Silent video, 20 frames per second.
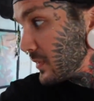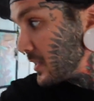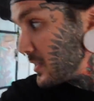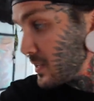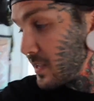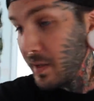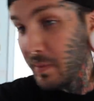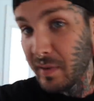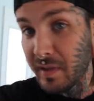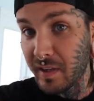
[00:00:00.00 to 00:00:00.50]

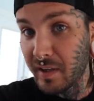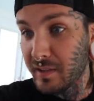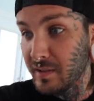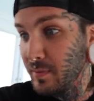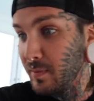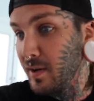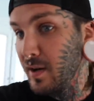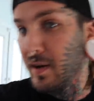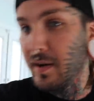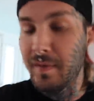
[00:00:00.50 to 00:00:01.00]
He's gonna be there
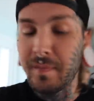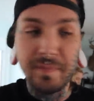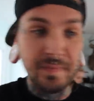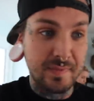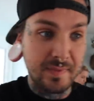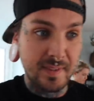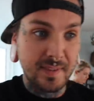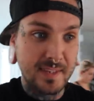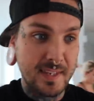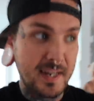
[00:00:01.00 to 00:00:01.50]
tomorrow.
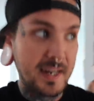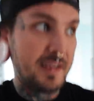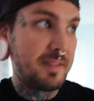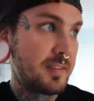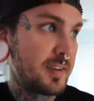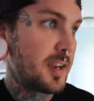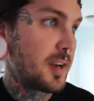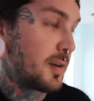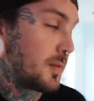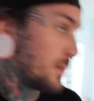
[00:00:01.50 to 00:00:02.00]
Didn't
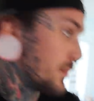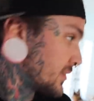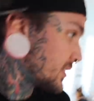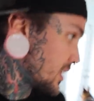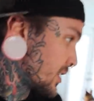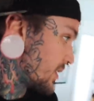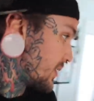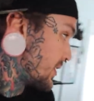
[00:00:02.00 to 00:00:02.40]
even know. It's a